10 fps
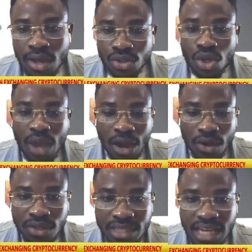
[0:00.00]
So you are
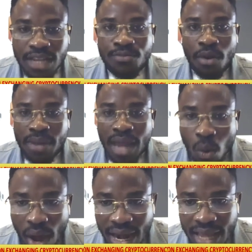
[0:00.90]
going to send it from that
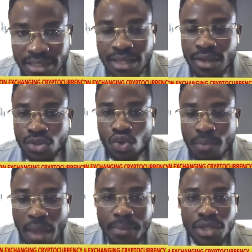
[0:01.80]
wallet,
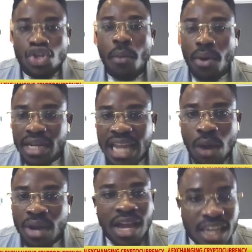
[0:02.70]
maybe somebody that
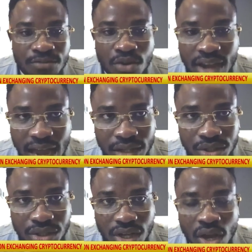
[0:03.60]
will not give you cash.
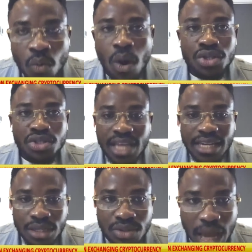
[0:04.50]
Once you
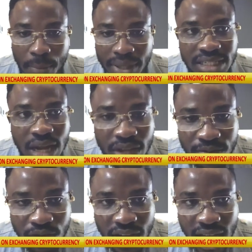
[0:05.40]
send it to that person that will give
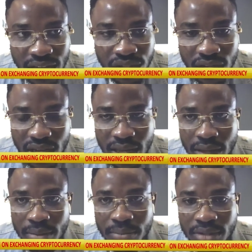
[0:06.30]
you cash,
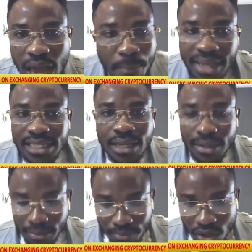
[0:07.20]
that person,
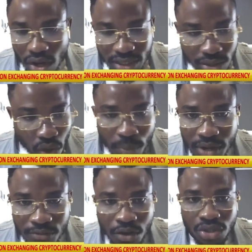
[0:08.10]
because it's
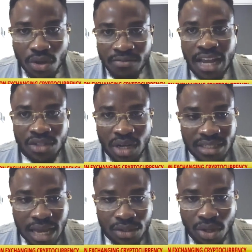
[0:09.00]
oblivious of that
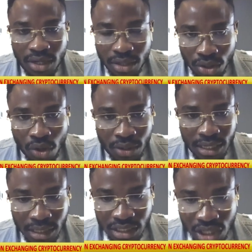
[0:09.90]
transaction, you know,
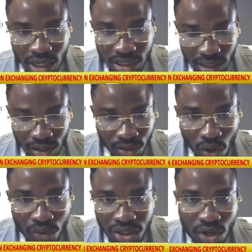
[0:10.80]
the
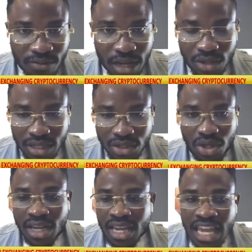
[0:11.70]
origin of that
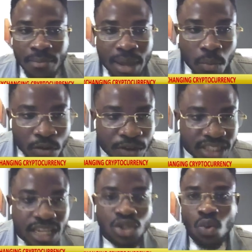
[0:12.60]
transaction, they may move it
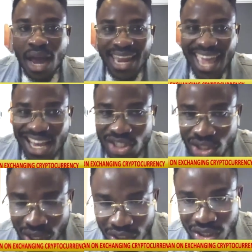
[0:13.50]
to an
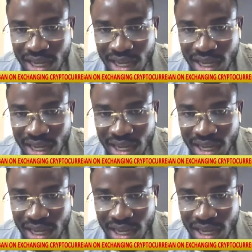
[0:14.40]
exchange